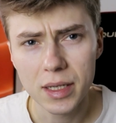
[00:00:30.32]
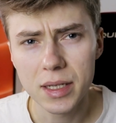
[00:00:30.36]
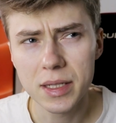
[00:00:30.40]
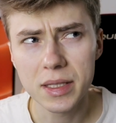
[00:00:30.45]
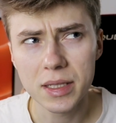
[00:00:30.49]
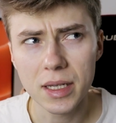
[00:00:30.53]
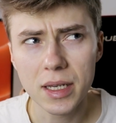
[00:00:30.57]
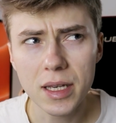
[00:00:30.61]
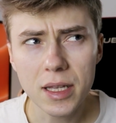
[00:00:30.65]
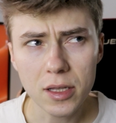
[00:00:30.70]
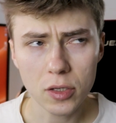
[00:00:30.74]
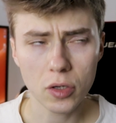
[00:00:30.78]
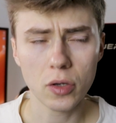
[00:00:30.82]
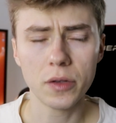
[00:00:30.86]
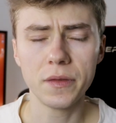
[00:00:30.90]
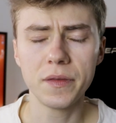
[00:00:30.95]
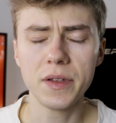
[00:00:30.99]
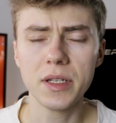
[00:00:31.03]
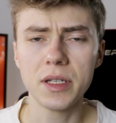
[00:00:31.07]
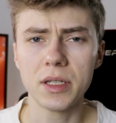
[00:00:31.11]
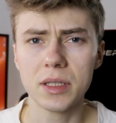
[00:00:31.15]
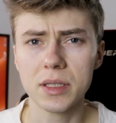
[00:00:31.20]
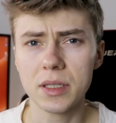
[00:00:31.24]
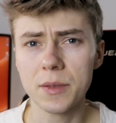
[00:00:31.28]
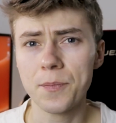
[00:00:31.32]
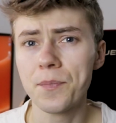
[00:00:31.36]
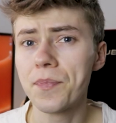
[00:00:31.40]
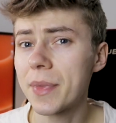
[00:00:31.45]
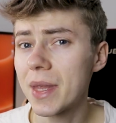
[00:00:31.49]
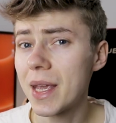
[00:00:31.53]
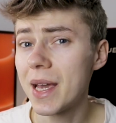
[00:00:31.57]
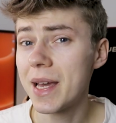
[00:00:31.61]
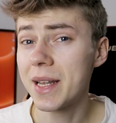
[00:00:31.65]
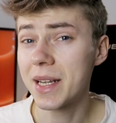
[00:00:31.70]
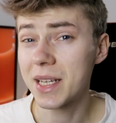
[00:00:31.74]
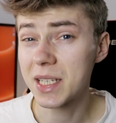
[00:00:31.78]
it's inconvenient
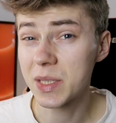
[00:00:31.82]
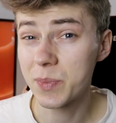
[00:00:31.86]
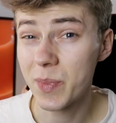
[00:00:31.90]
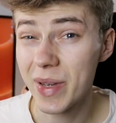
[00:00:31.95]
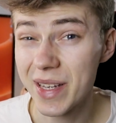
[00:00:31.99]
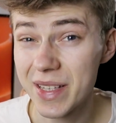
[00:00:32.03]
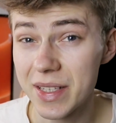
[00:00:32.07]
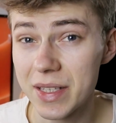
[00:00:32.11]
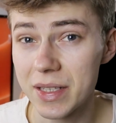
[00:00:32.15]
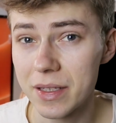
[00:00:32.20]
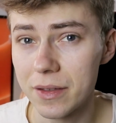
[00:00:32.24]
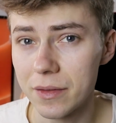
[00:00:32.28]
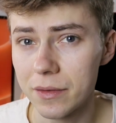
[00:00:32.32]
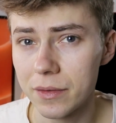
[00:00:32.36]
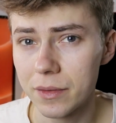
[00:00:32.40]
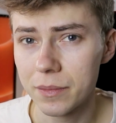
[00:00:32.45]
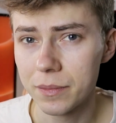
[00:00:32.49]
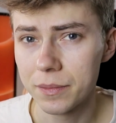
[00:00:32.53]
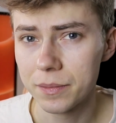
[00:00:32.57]
and expensive.